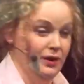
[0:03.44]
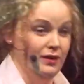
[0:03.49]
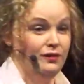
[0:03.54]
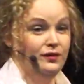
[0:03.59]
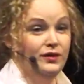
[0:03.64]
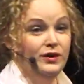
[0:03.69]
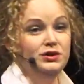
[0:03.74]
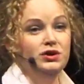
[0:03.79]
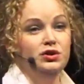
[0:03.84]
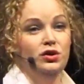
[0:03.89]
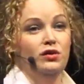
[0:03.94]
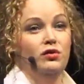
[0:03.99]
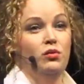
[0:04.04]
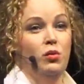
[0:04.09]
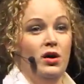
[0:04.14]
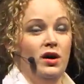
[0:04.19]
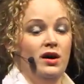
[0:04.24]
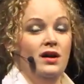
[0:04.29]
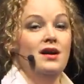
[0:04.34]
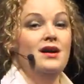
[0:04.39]
future of
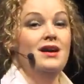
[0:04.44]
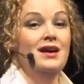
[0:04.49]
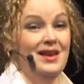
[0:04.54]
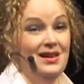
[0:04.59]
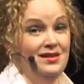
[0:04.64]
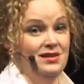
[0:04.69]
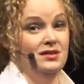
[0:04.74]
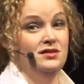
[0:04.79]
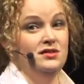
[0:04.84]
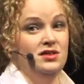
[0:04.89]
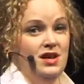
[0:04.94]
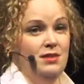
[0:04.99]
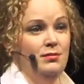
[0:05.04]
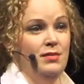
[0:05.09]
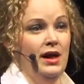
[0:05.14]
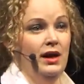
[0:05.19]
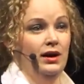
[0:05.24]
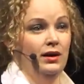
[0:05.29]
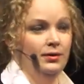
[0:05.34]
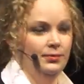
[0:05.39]
work isn't
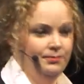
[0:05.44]
email.